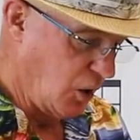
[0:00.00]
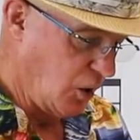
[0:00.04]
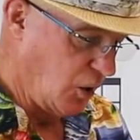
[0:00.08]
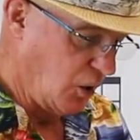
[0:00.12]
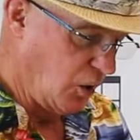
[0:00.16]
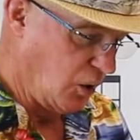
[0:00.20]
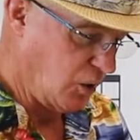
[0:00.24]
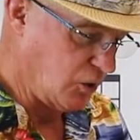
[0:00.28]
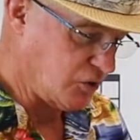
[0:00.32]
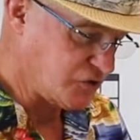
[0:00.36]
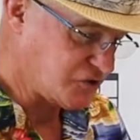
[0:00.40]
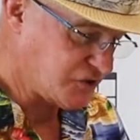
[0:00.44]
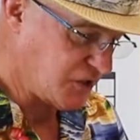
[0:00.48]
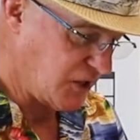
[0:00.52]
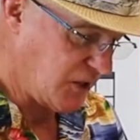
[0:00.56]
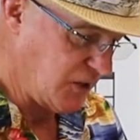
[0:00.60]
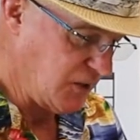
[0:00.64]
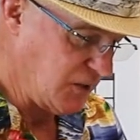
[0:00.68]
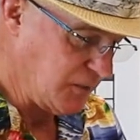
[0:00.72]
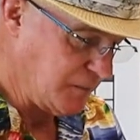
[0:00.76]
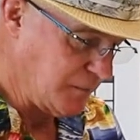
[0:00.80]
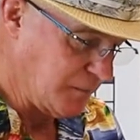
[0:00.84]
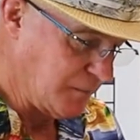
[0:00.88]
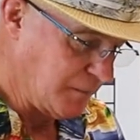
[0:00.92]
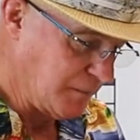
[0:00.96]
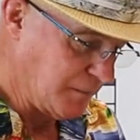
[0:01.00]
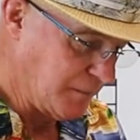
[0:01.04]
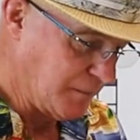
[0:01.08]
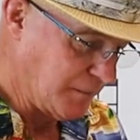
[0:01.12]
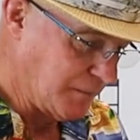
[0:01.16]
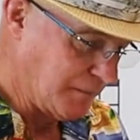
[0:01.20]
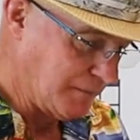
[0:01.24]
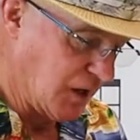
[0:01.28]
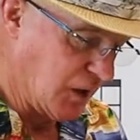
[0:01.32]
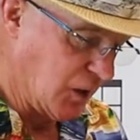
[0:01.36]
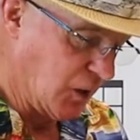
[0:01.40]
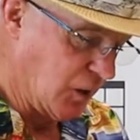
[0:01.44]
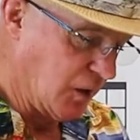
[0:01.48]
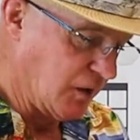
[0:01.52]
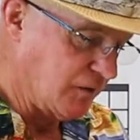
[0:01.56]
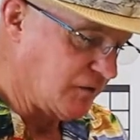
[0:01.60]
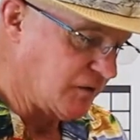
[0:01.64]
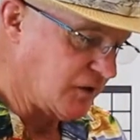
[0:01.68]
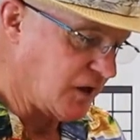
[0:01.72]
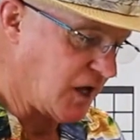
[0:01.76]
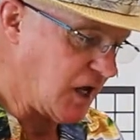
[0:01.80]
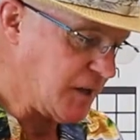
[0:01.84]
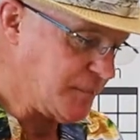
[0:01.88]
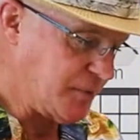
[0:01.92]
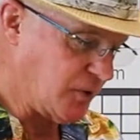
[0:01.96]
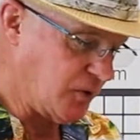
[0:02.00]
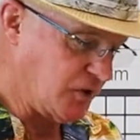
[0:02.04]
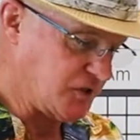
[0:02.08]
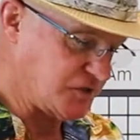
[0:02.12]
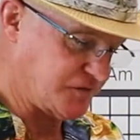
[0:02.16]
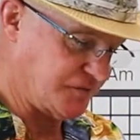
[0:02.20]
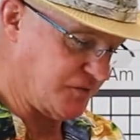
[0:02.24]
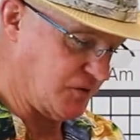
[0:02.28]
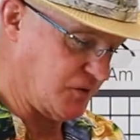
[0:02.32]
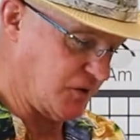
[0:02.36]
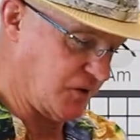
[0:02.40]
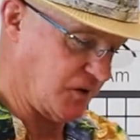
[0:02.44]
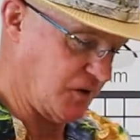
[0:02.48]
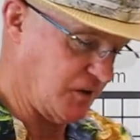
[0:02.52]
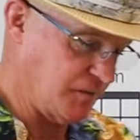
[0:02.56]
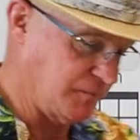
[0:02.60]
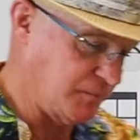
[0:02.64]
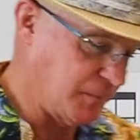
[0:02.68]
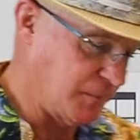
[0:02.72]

Also, key points for you.